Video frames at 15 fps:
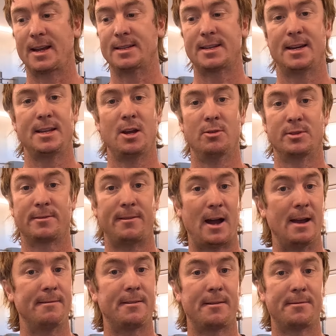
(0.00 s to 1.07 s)
I said, he owns
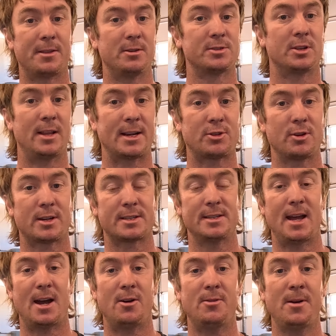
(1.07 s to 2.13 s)
5 of those Electreks
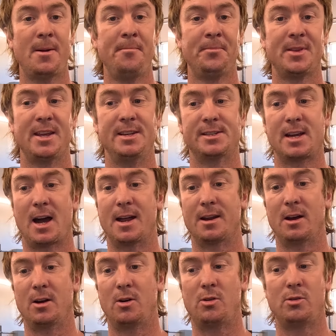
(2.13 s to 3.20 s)
now. He's got
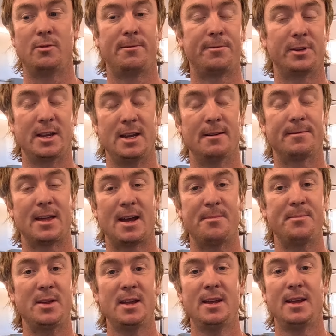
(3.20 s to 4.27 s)
a whole fleet of
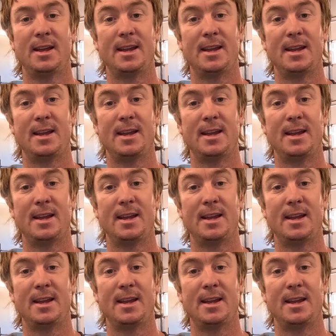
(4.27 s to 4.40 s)
them.